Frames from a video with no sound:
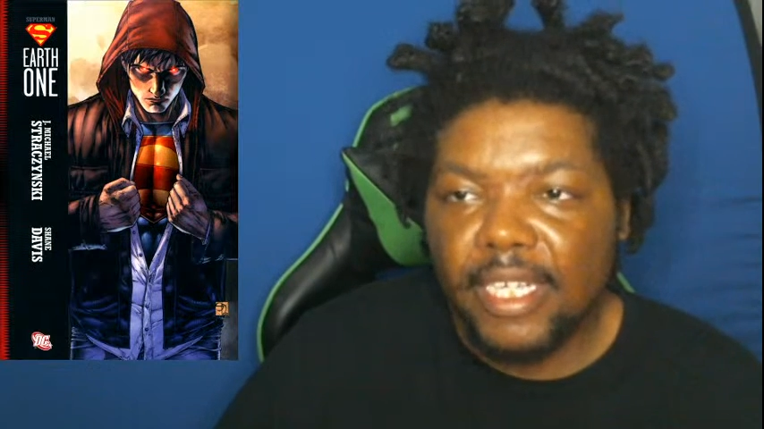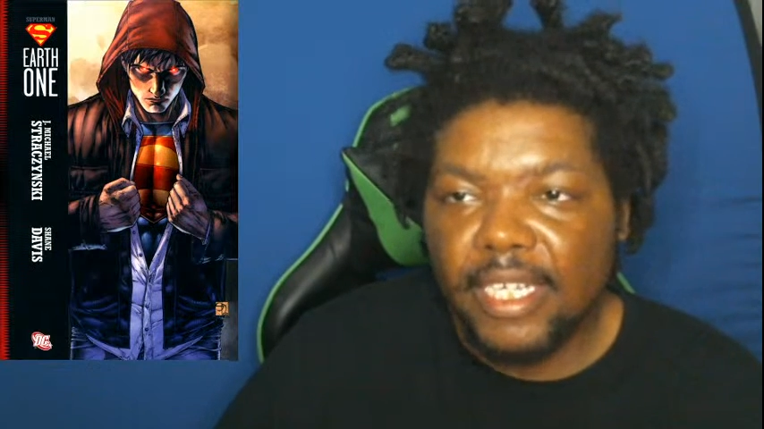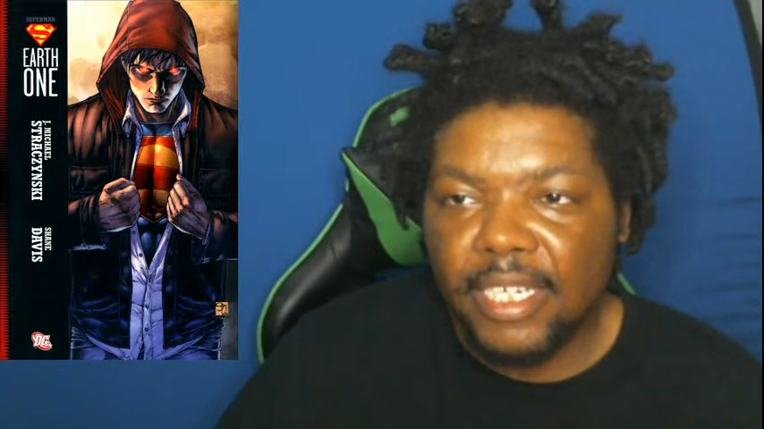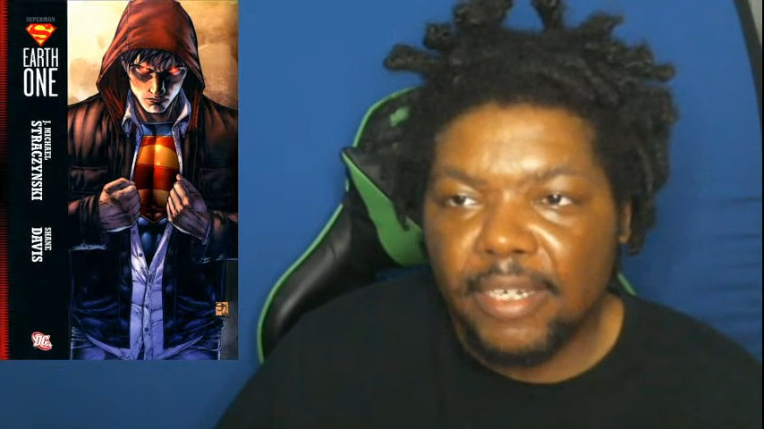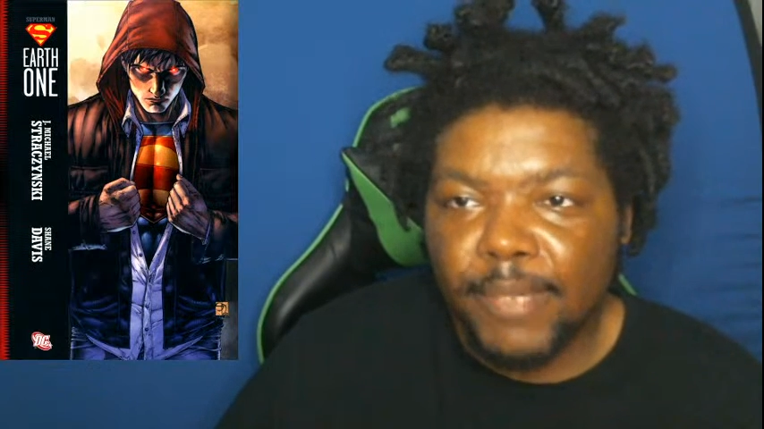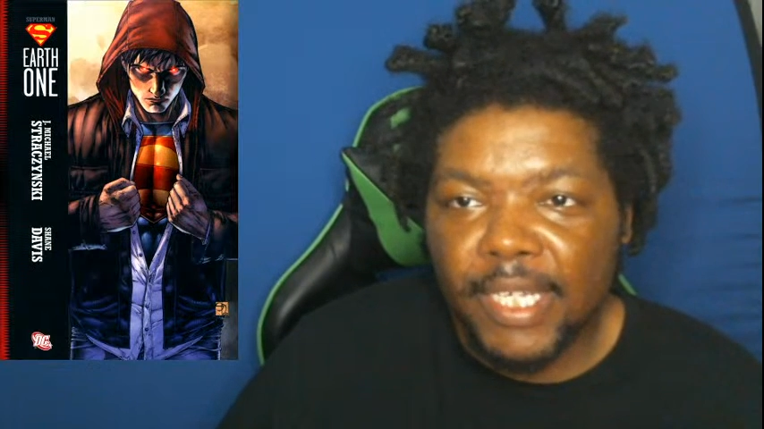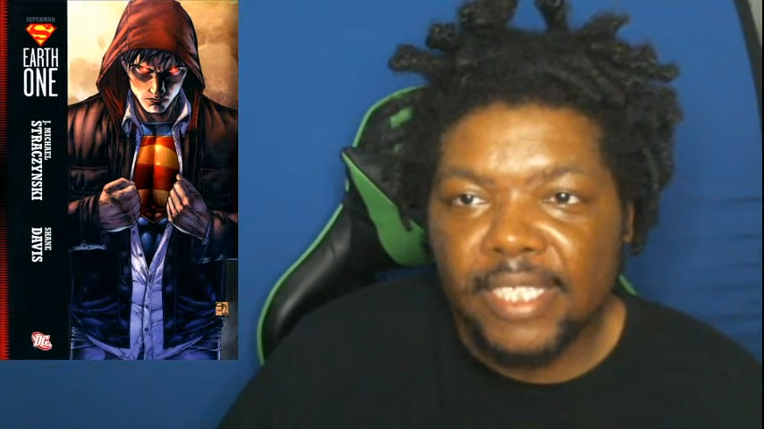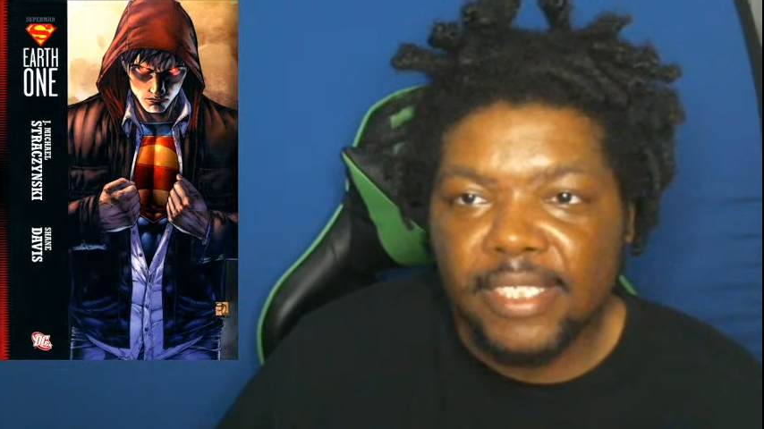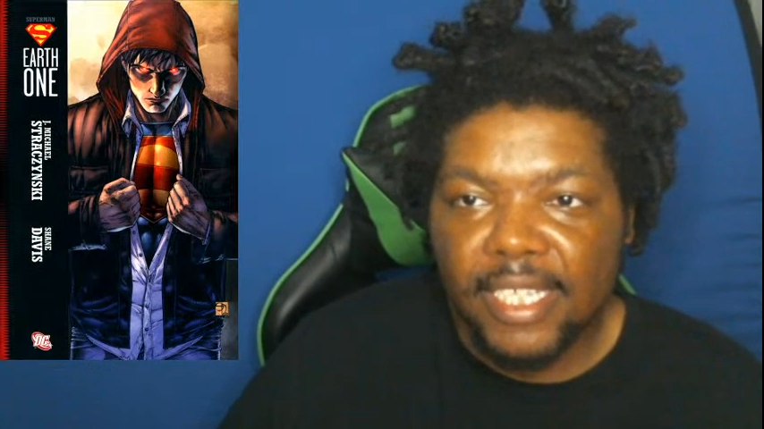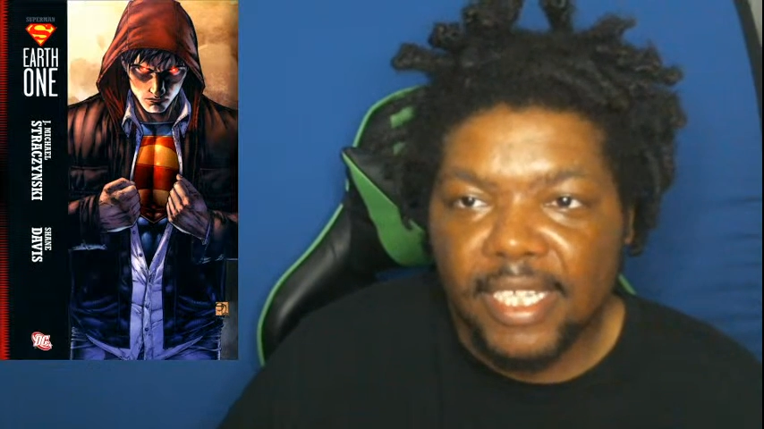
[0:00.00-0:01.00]

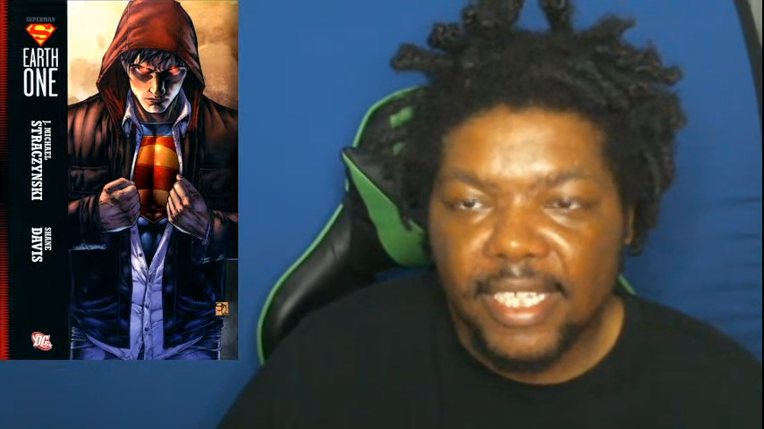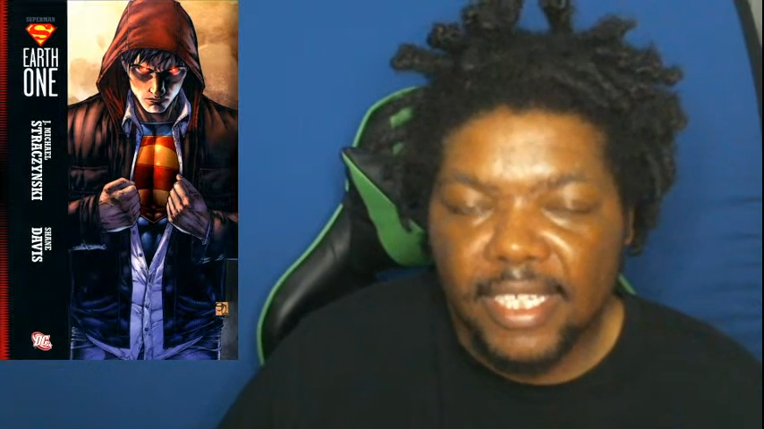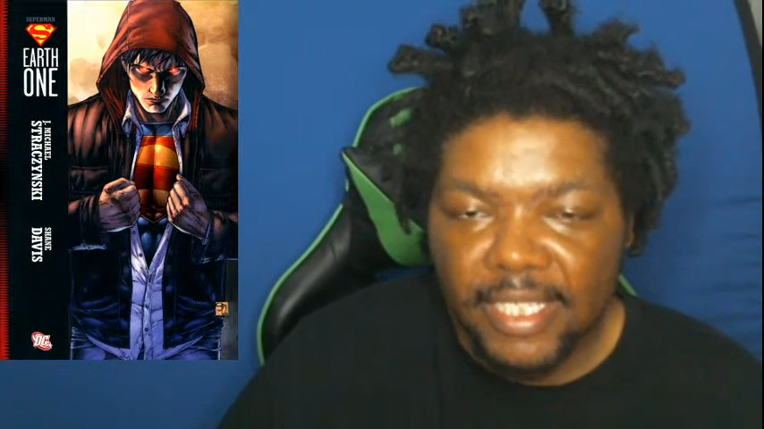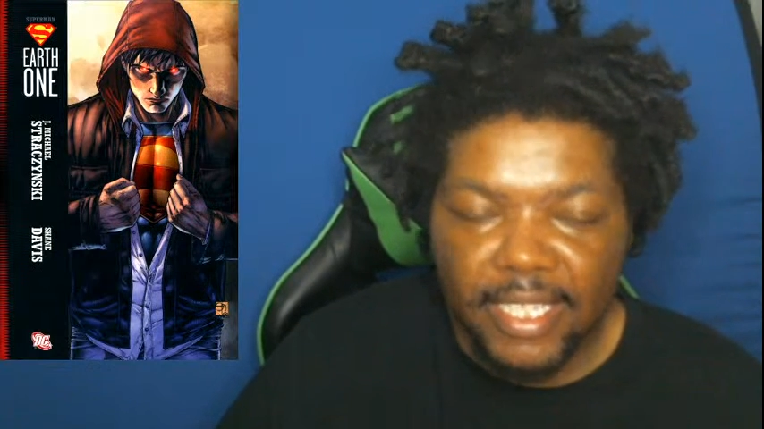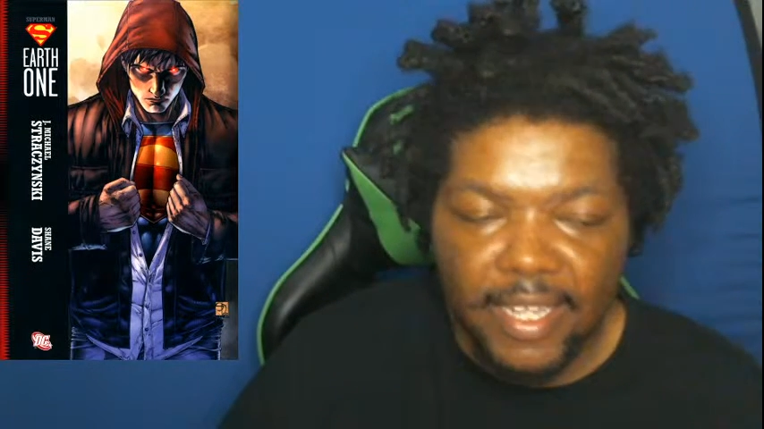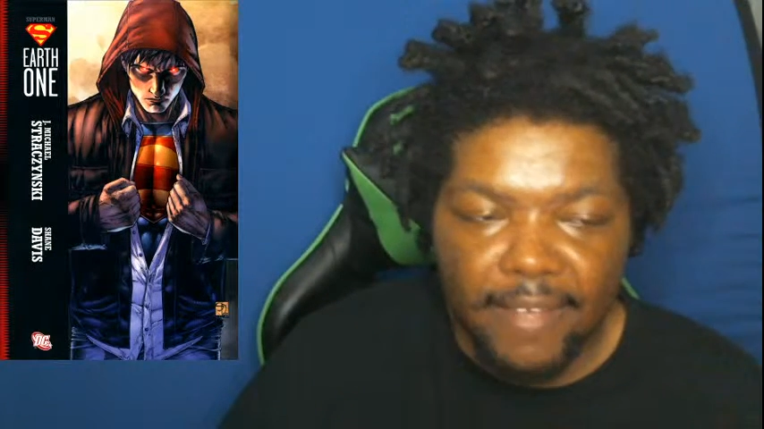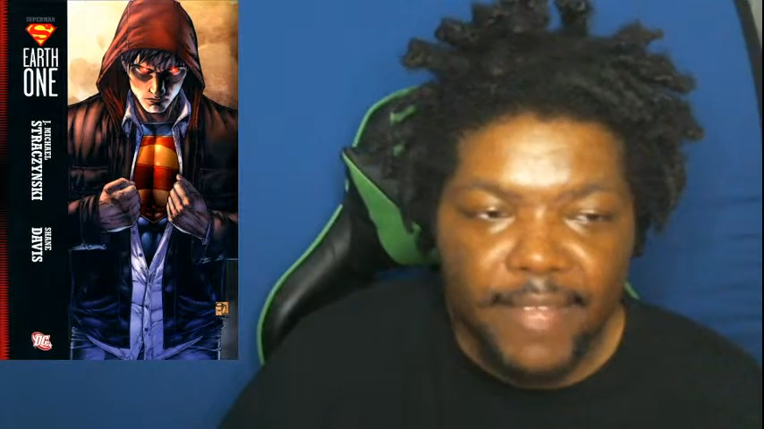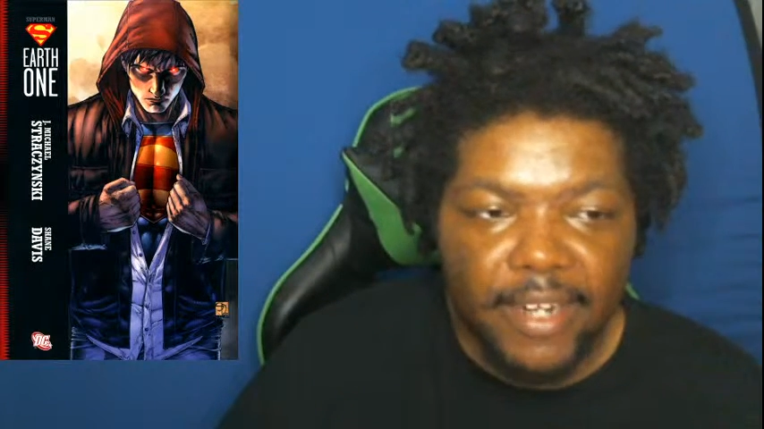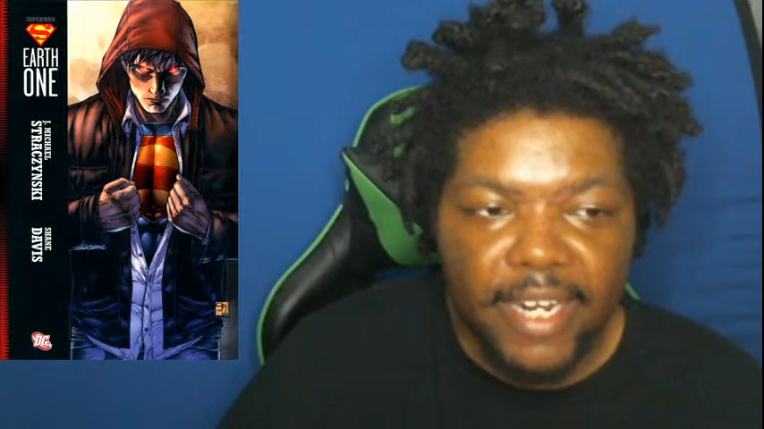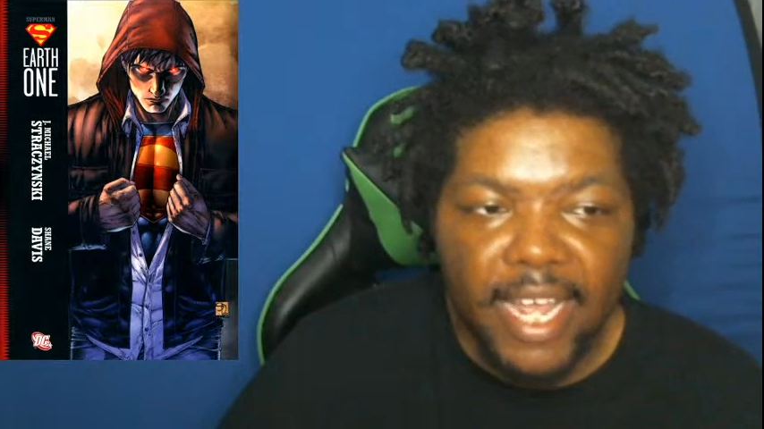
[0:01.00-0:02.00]
because if
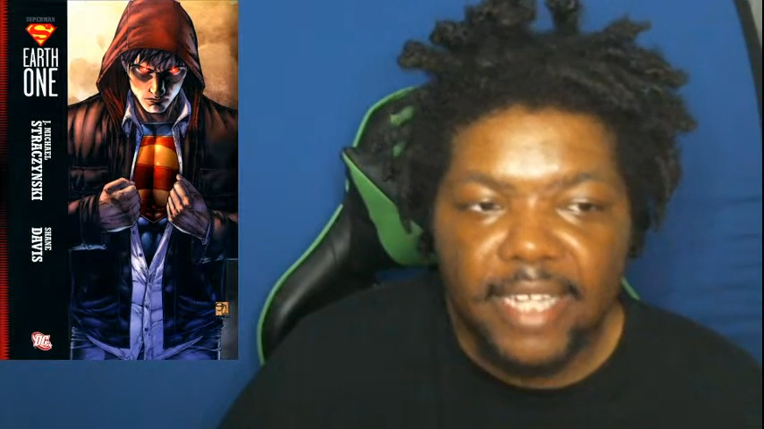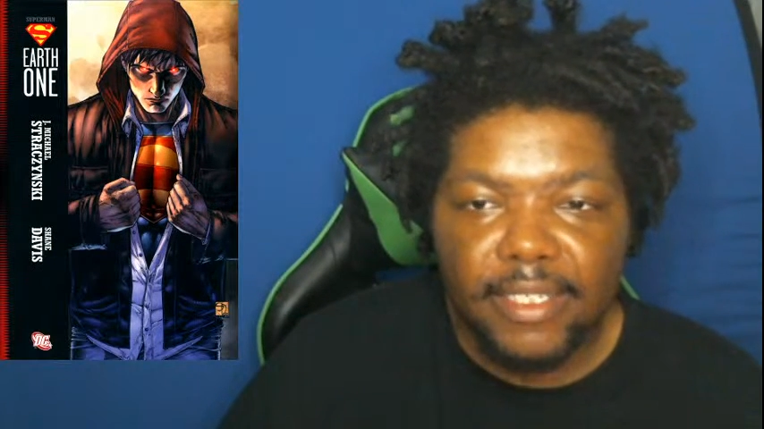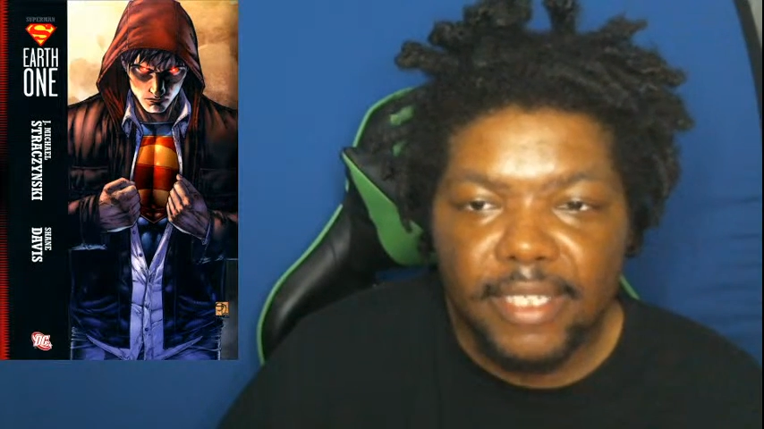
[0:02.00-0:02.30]
they're not